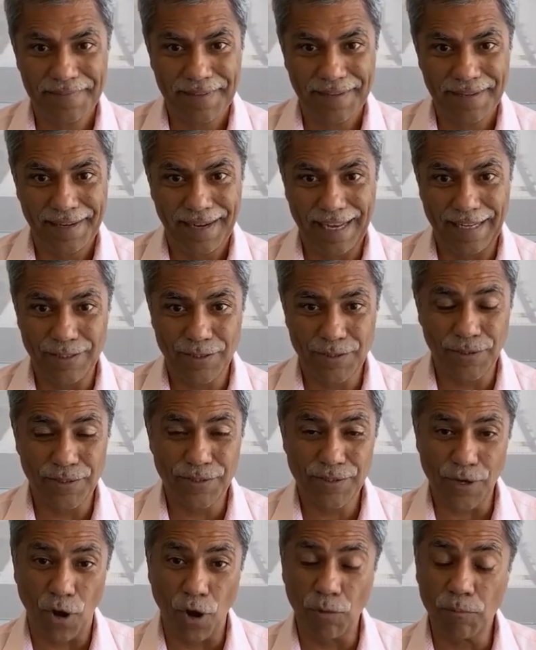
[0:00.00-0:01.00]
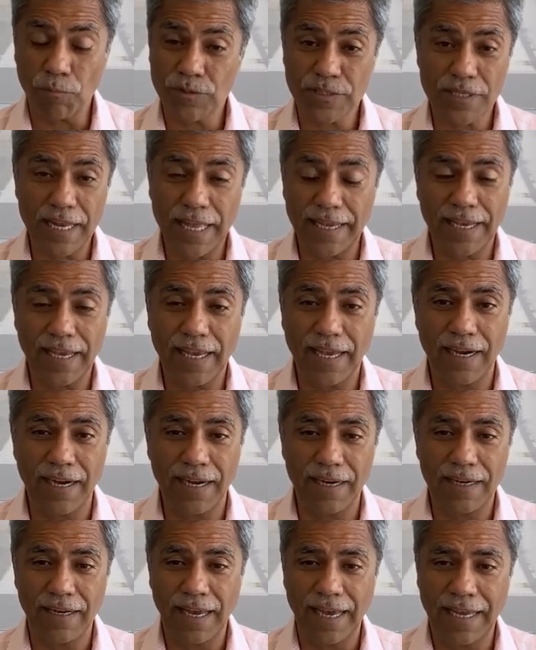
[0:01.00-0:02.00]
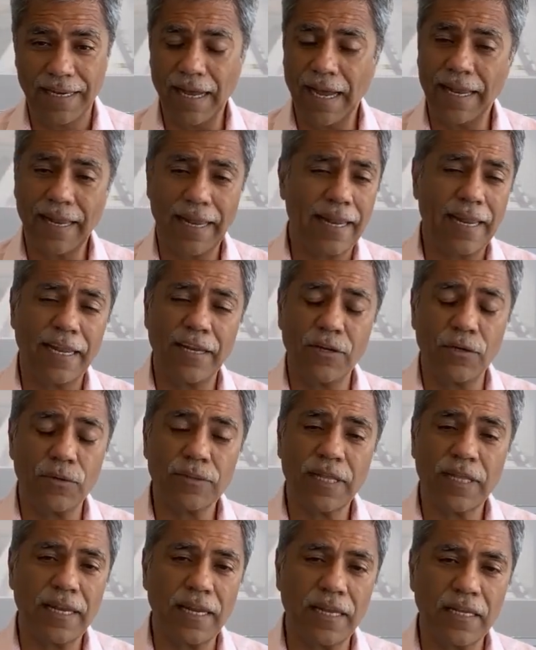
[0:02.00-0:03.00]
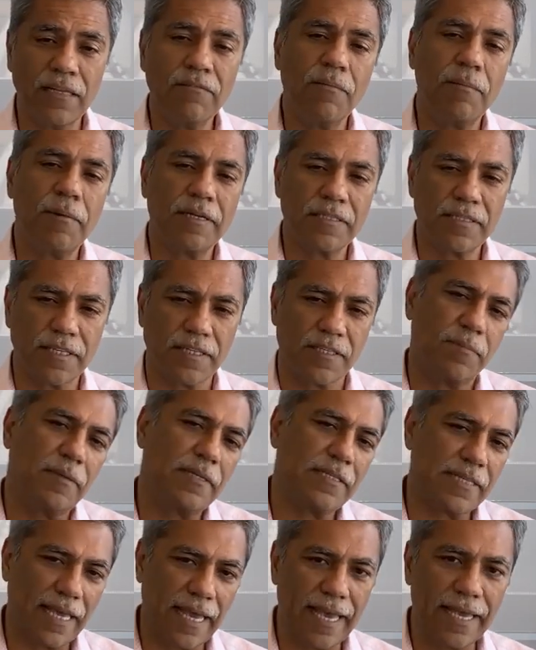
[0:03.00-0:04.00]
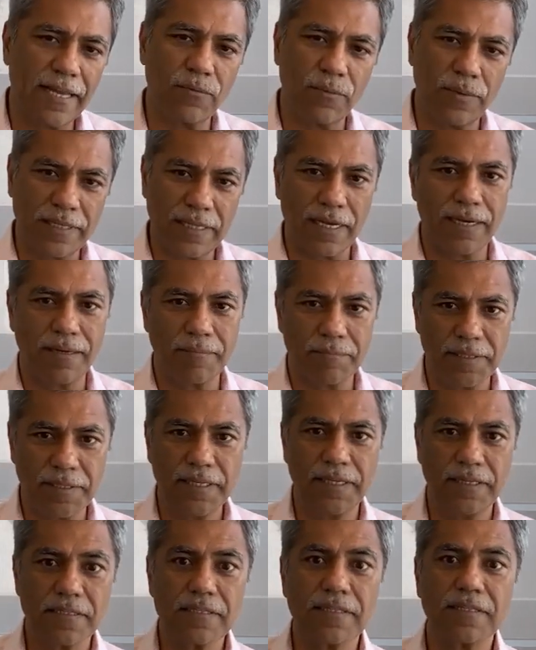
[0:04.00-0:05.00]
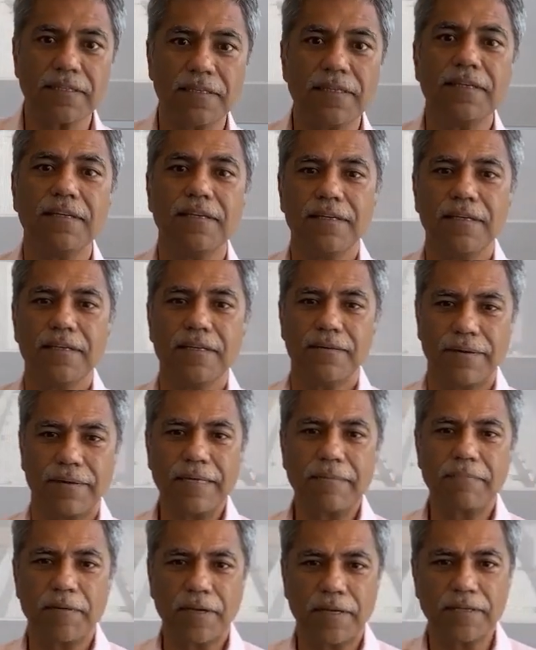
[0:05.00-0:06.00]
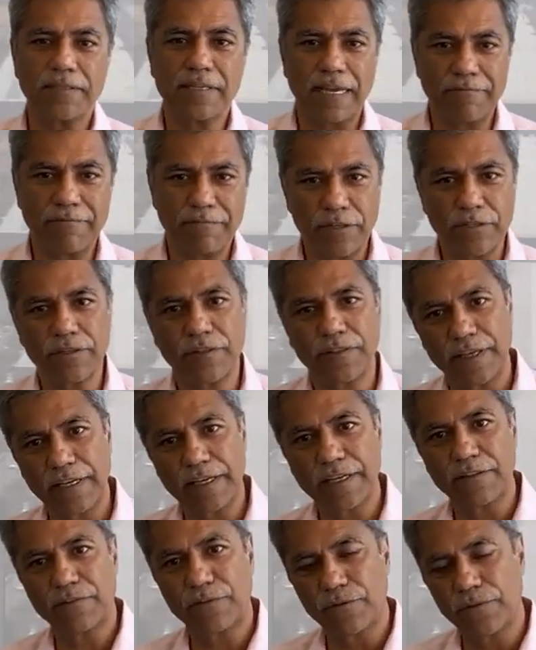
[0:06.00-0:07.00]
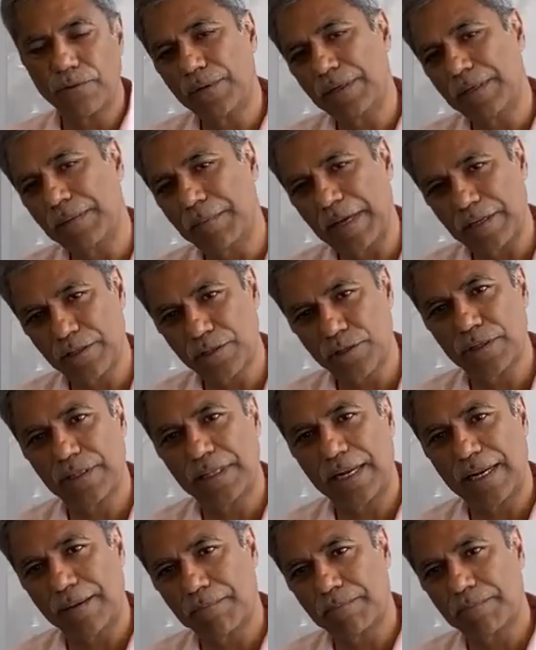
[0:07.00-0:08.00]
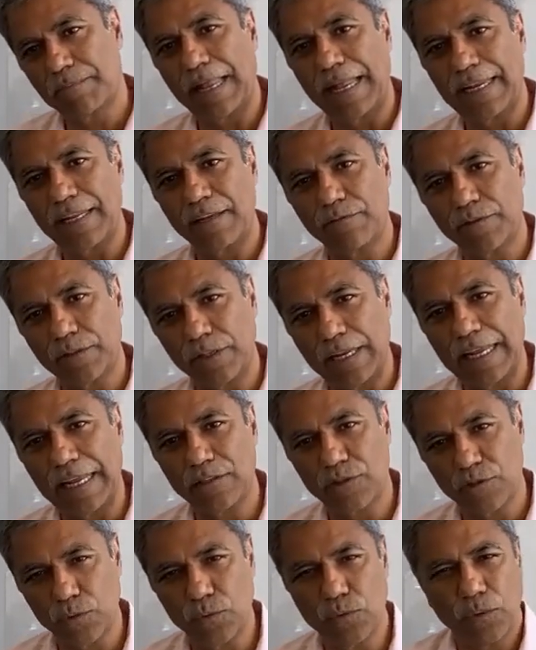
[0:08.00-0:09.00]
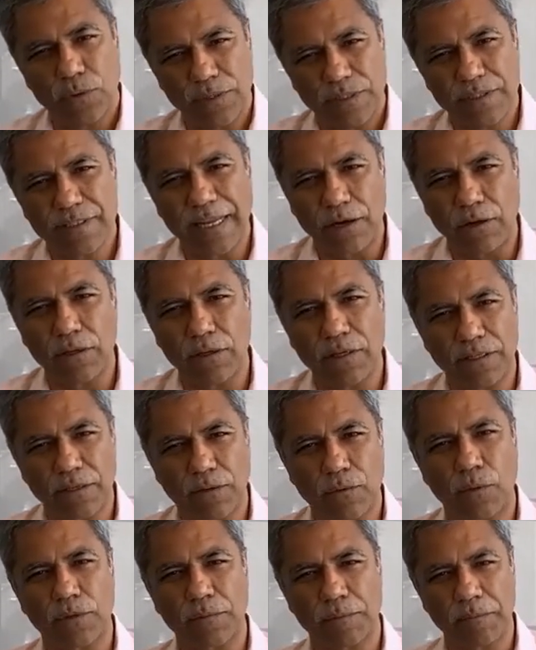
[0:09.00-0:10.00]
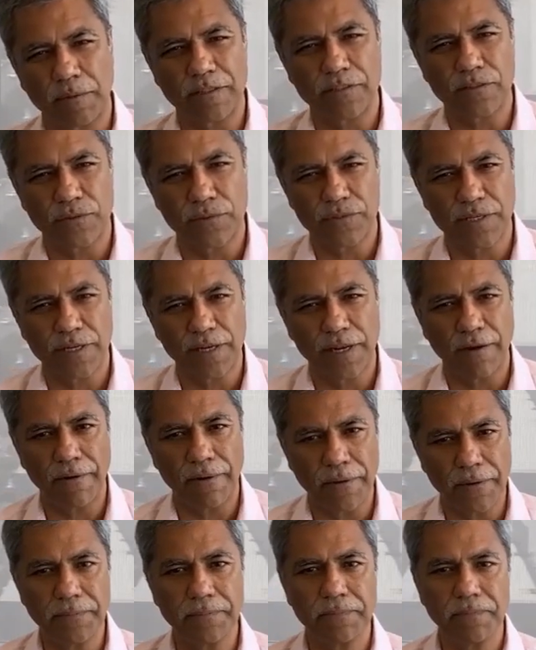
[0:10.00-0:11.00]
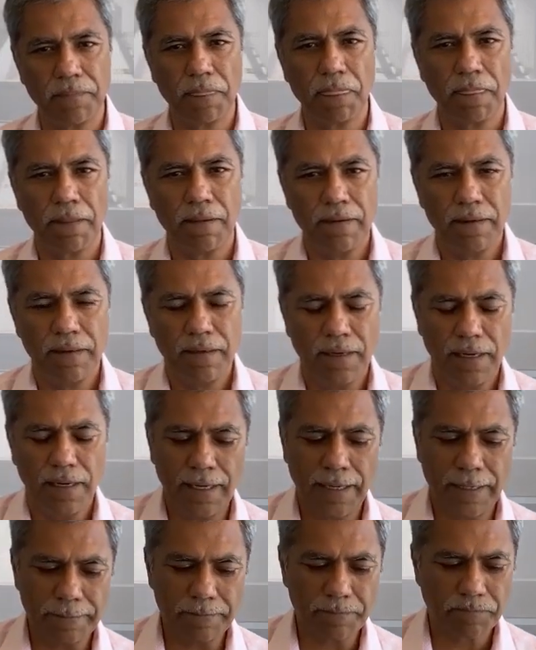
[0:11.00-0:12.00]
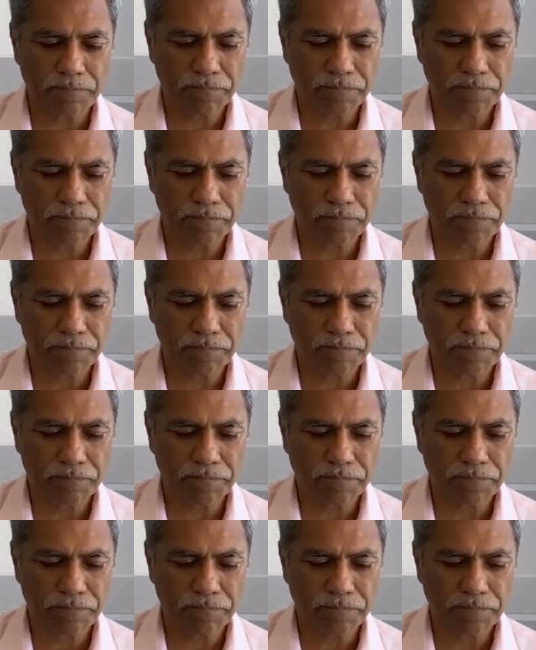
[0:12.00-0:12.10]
And so it's almost like, and I know that I live about 6 months ahead of where the company is, right? Because I'm going to think it through and make sure that I'm planning for the next 2 quarters. I call it a quarter plus two scenario. Um,